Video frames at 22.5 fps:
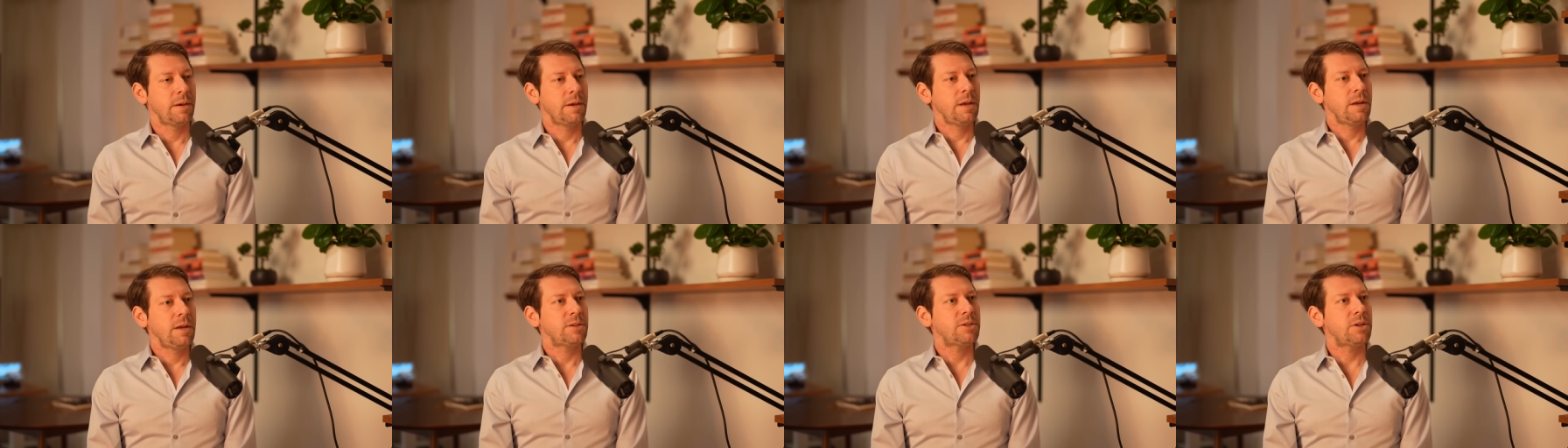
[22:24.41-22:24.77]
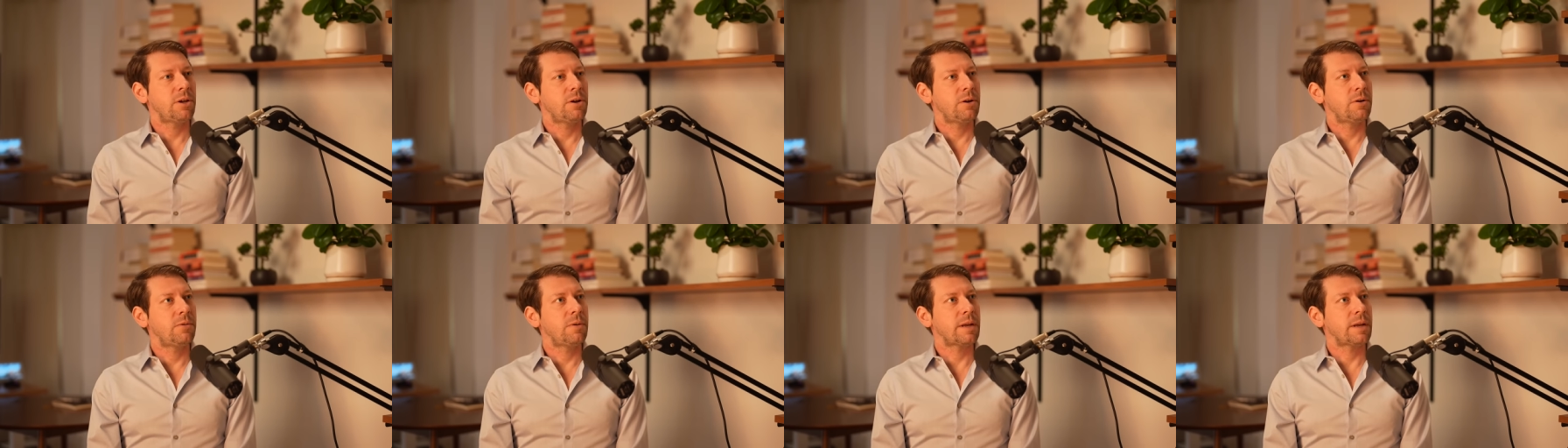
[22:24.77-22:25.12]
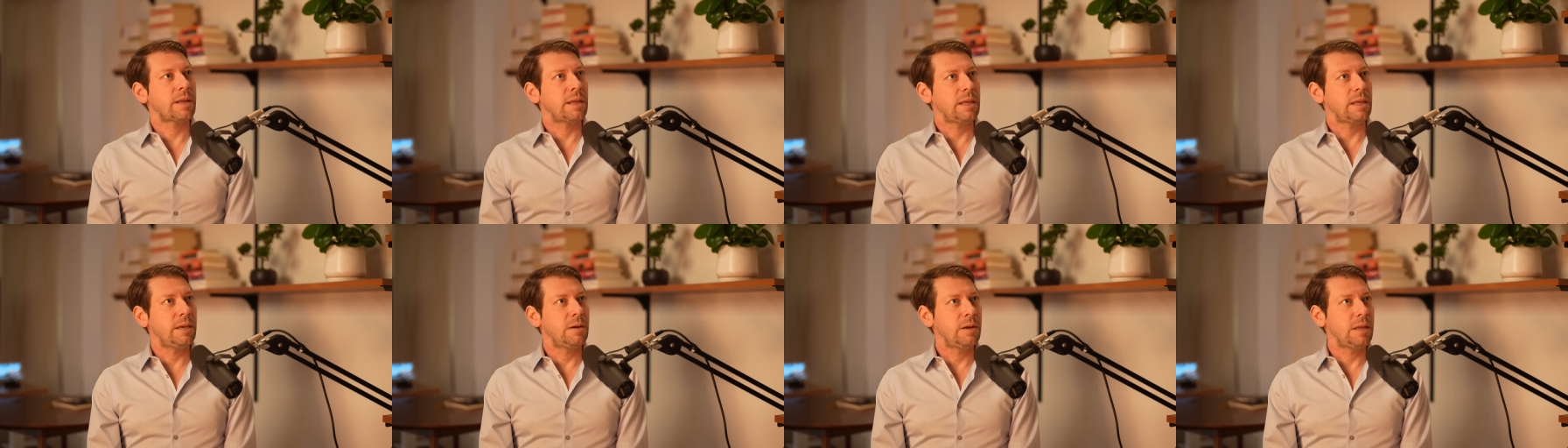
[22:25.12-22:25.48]
So
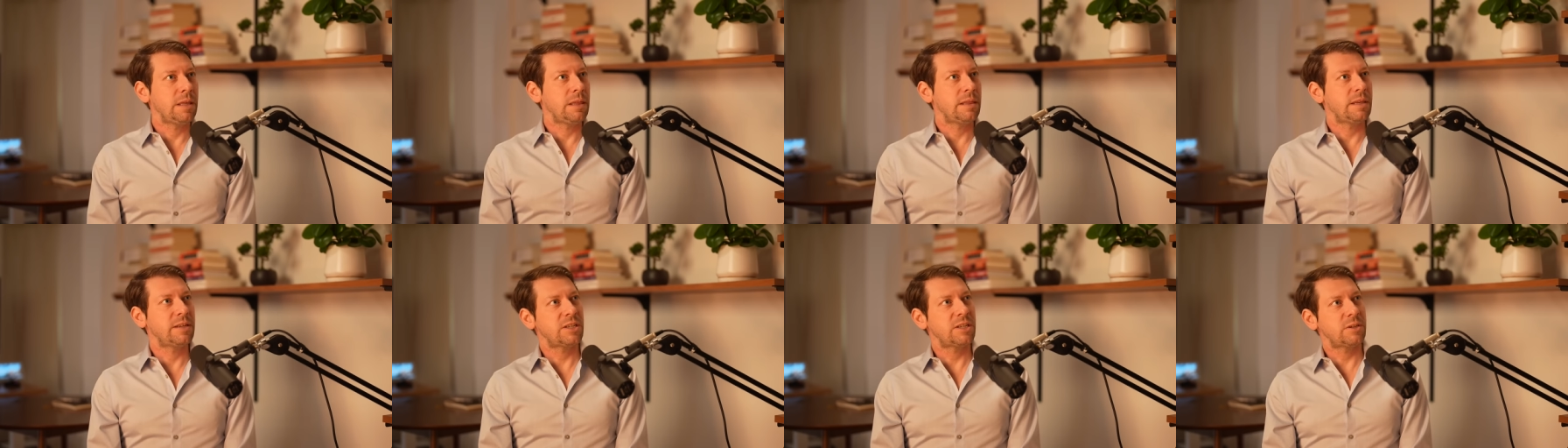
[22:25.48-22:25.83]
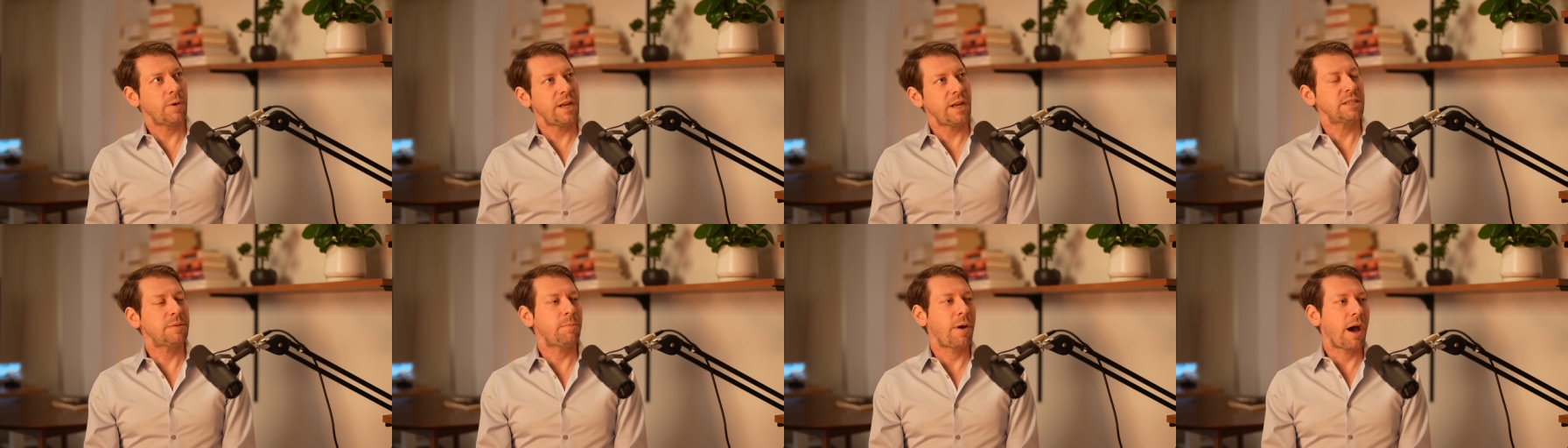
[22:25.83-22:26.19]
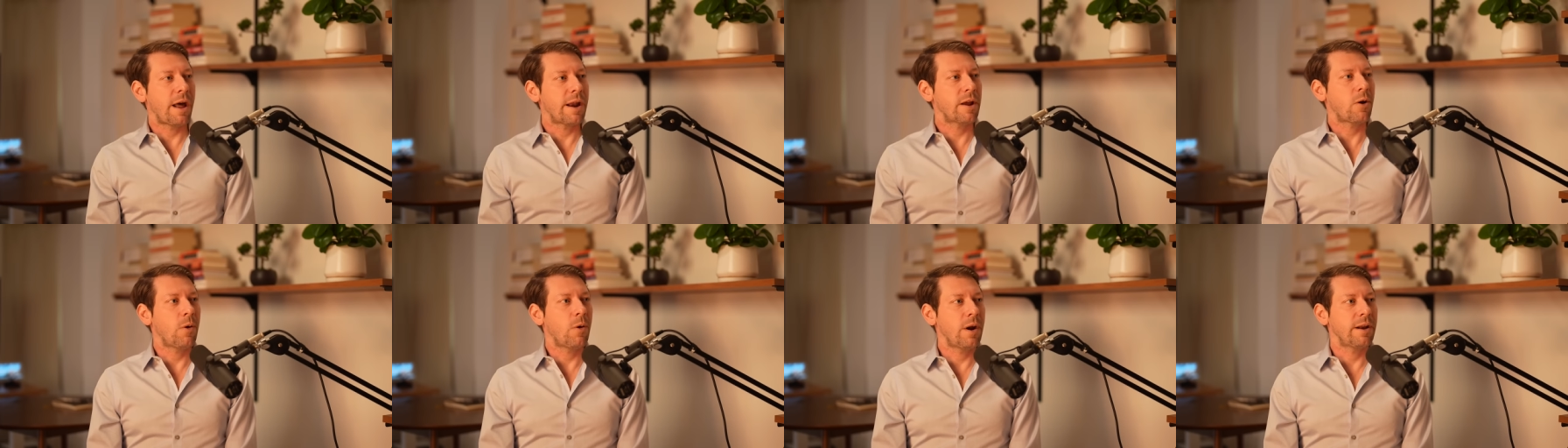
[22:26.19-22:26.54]
you, the sweet spot,
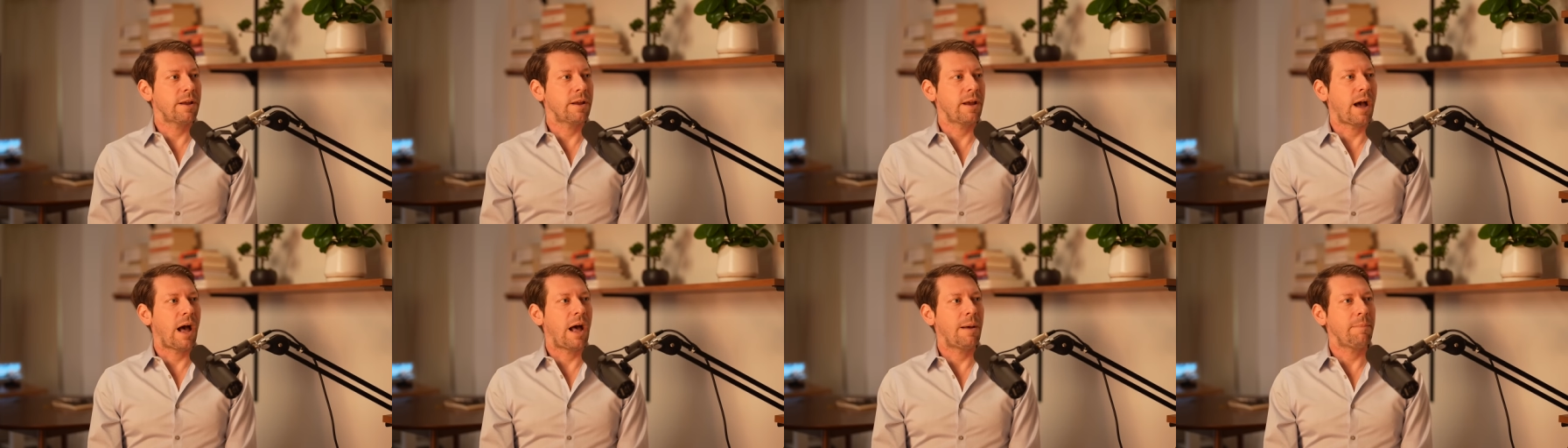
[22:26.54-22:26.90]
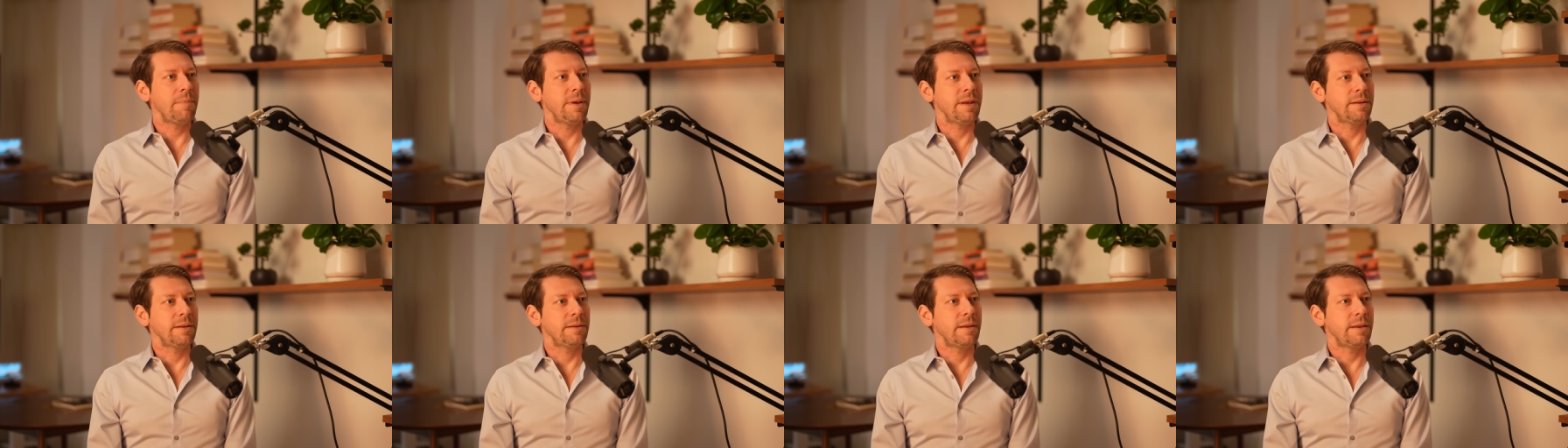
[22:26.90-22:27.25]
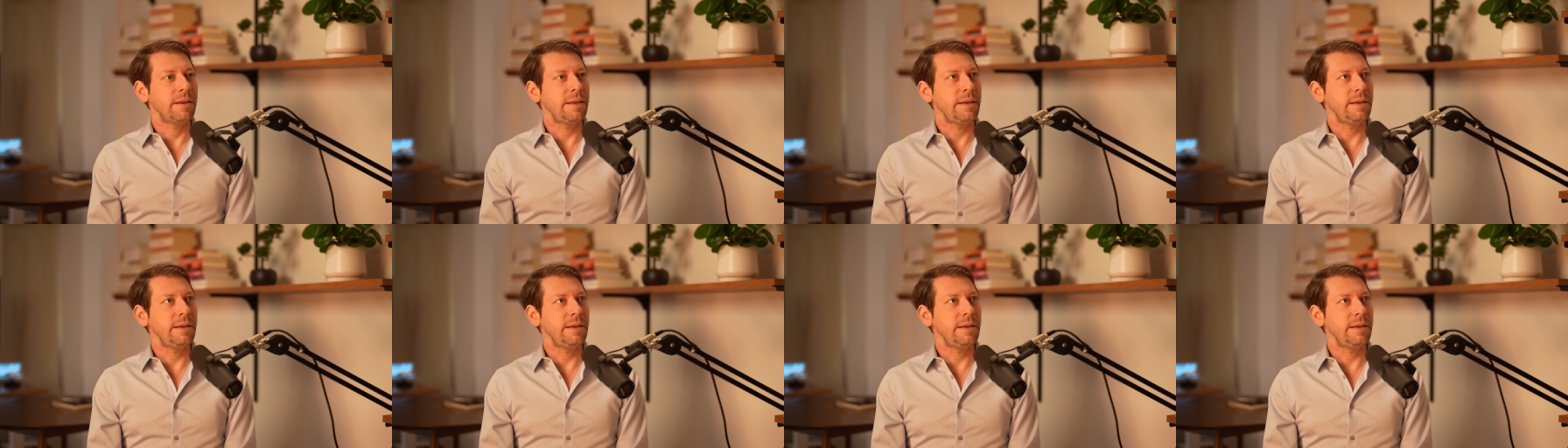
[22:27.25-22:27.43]
according to Gottman,